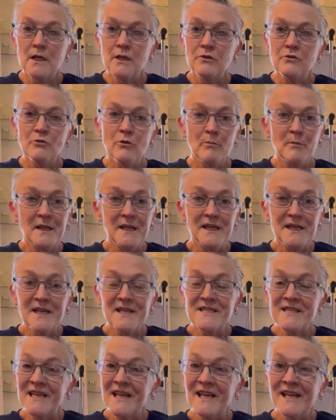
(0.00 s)
Normally it
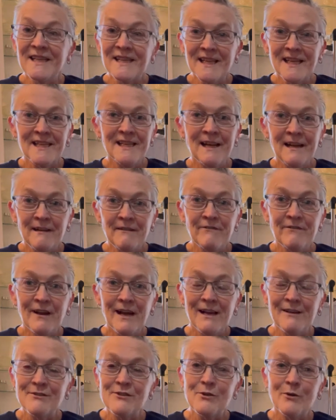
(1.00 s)
doesn't hit that
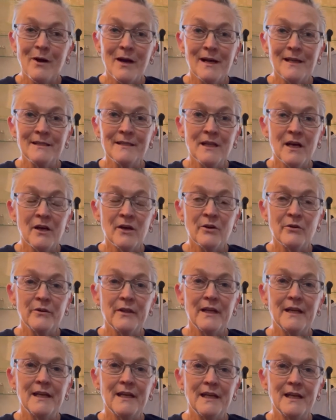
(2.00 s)
95, so I know
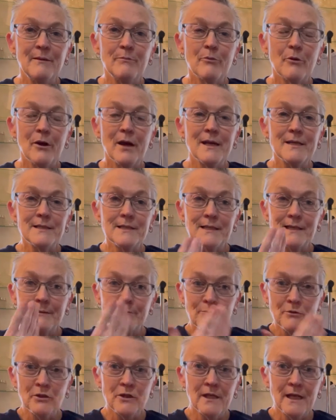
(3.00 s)
that any price that
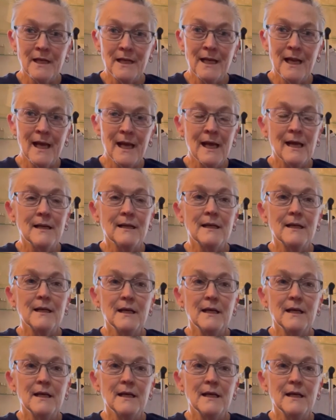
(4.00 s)
I'm looking at,